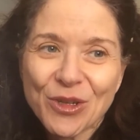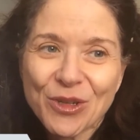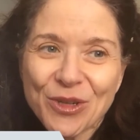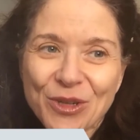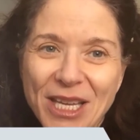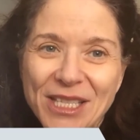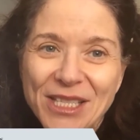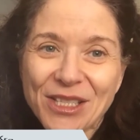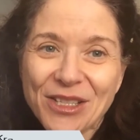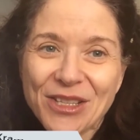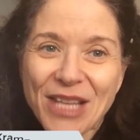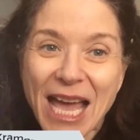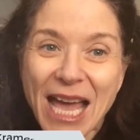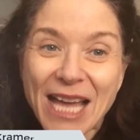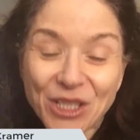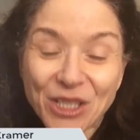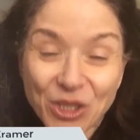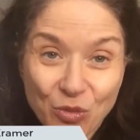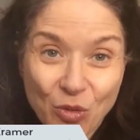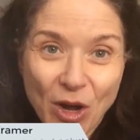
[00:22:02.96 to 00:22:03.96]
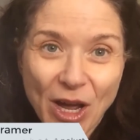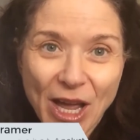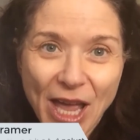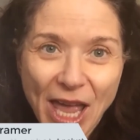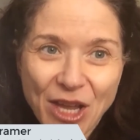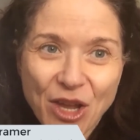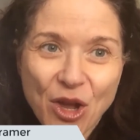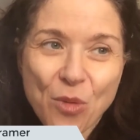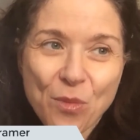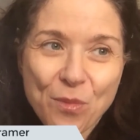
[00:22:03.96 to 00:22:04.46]
Okay, so that's why
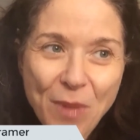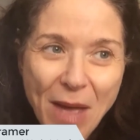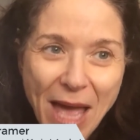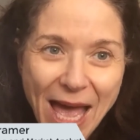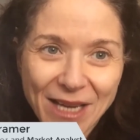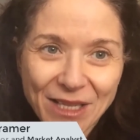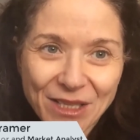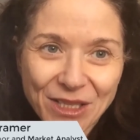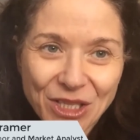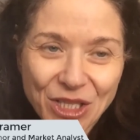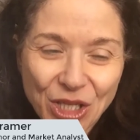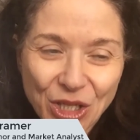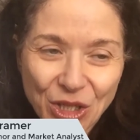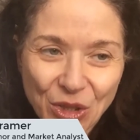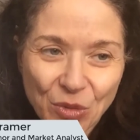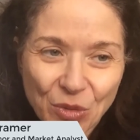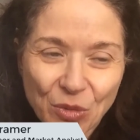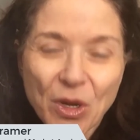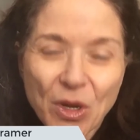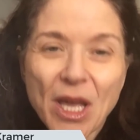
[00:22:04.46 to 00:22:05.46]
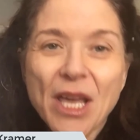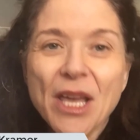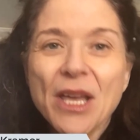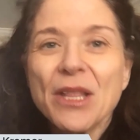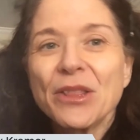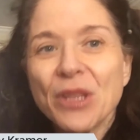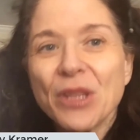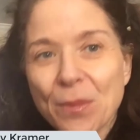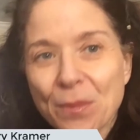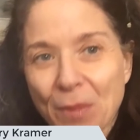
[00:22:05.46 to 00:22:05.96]
I go back to
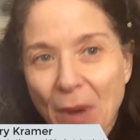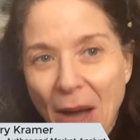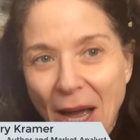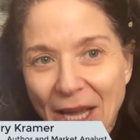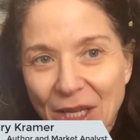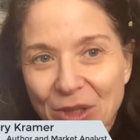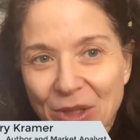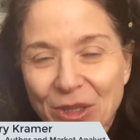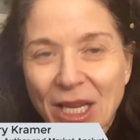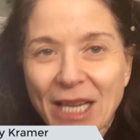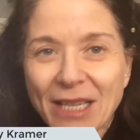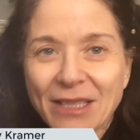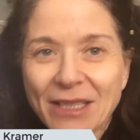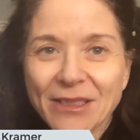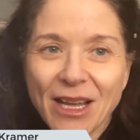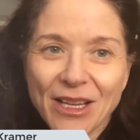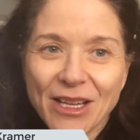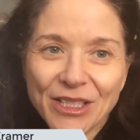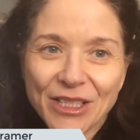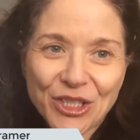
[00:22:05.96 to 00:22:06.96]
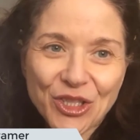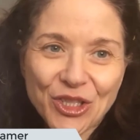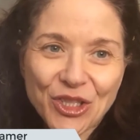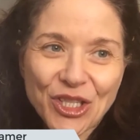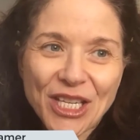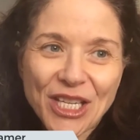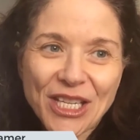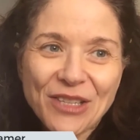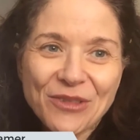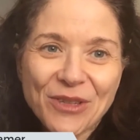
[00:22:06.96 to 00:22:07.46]
the
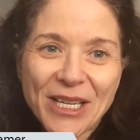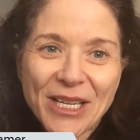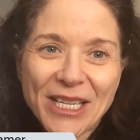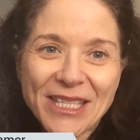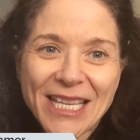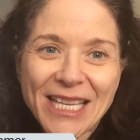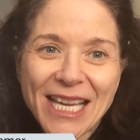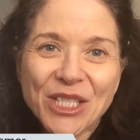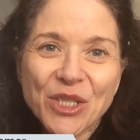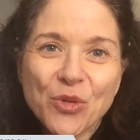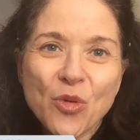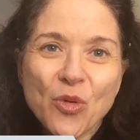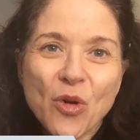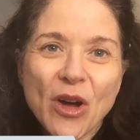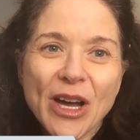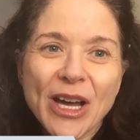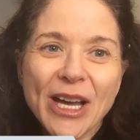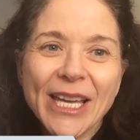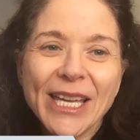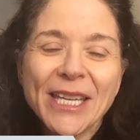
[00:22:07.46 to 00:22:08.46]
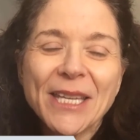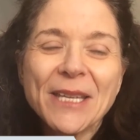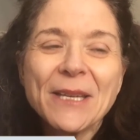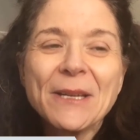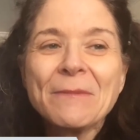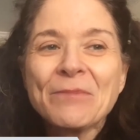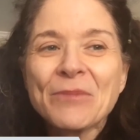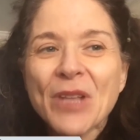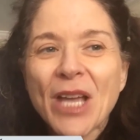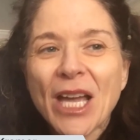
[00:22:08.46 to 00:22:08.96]
biotechnology, right? That's why
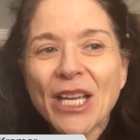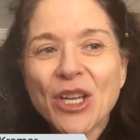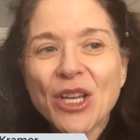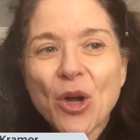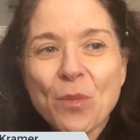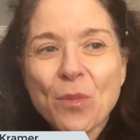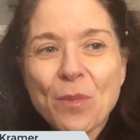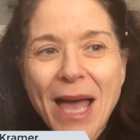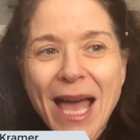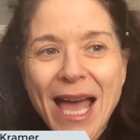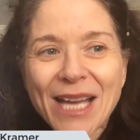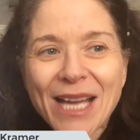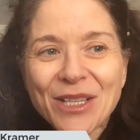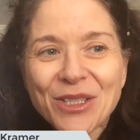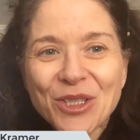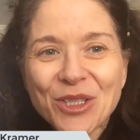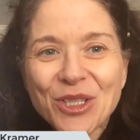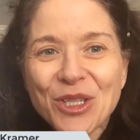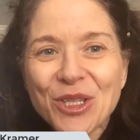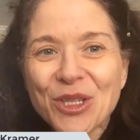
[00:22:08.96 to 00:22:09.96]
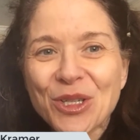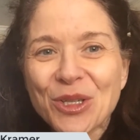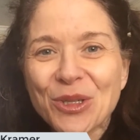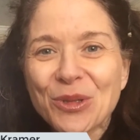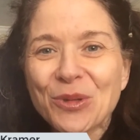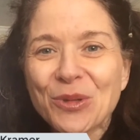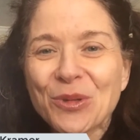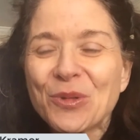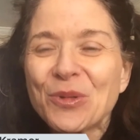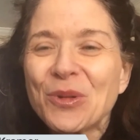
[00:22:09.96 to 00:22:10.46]
I go back
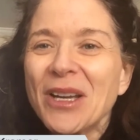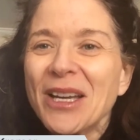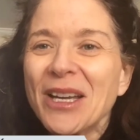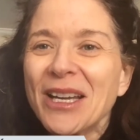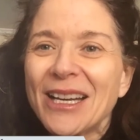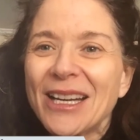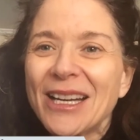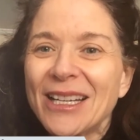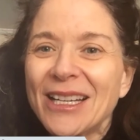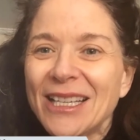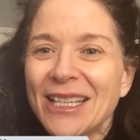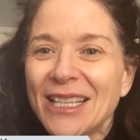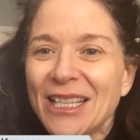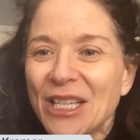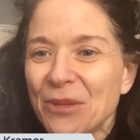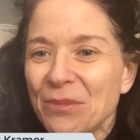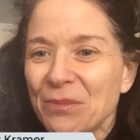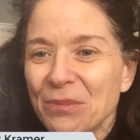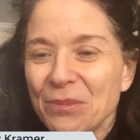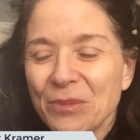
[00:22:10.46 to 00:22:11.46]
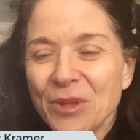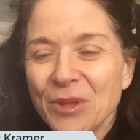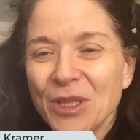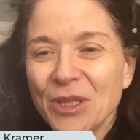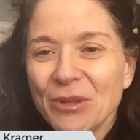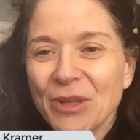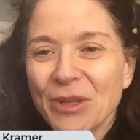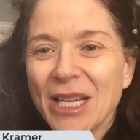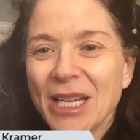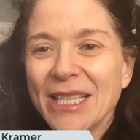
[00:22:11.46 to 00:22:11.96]
to,
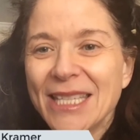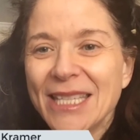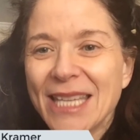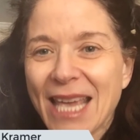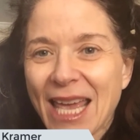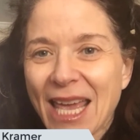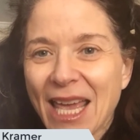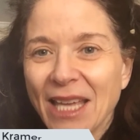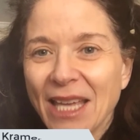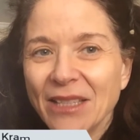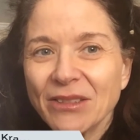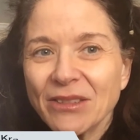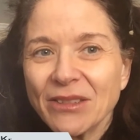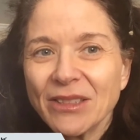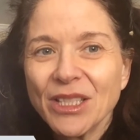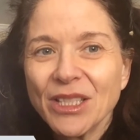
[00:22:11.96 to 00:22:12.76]
again,